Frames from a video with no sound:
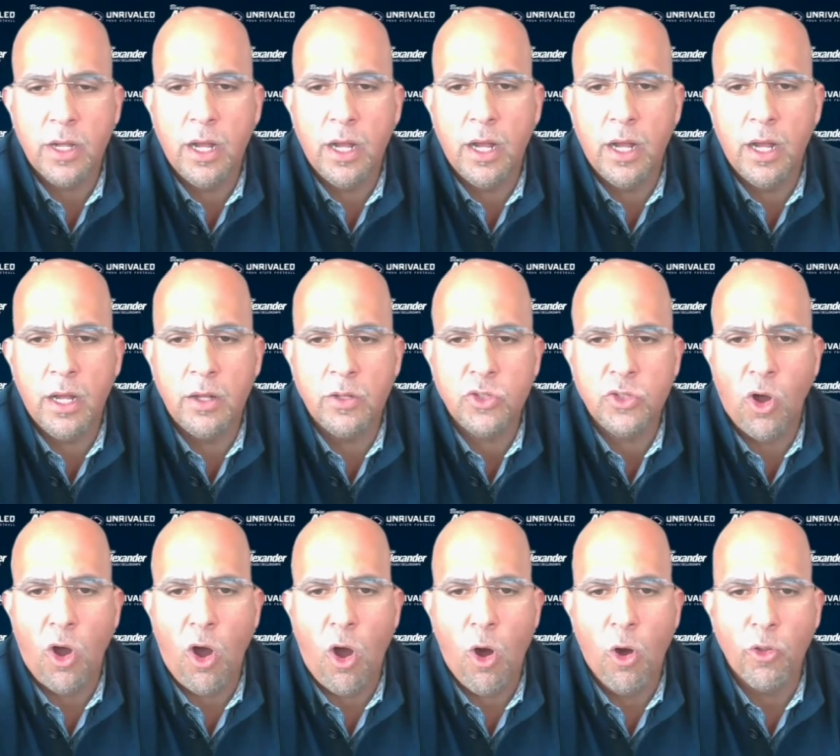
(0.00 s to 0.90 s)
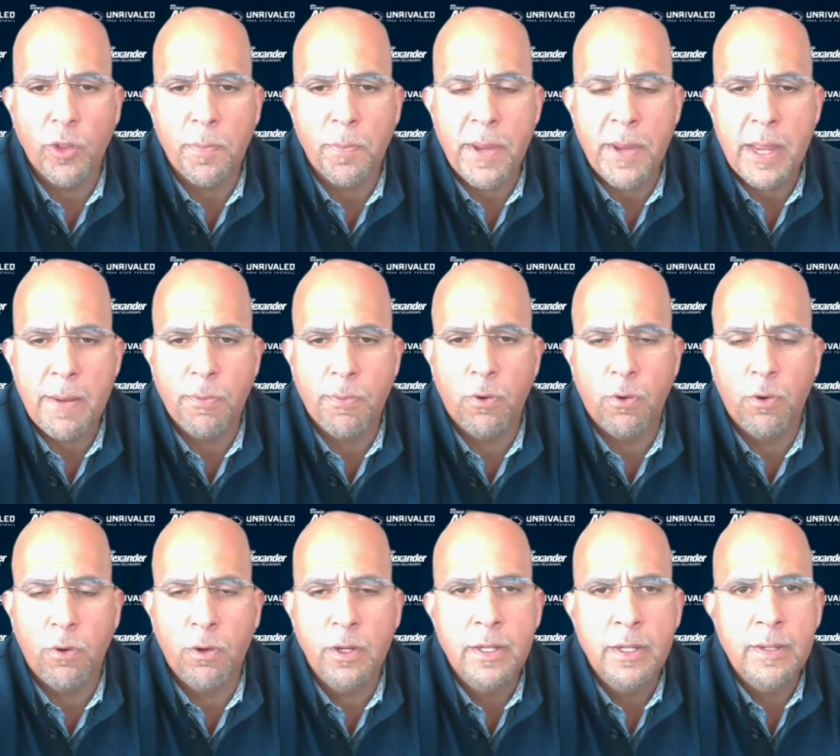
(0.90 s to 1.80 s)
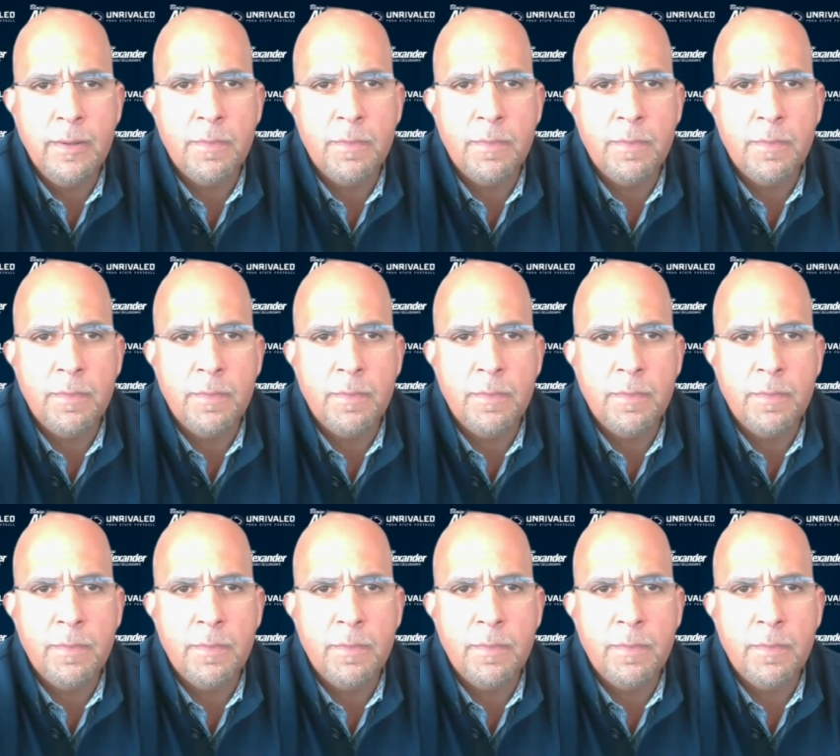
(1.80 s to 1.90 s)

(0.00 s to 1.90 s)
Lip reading: to all the people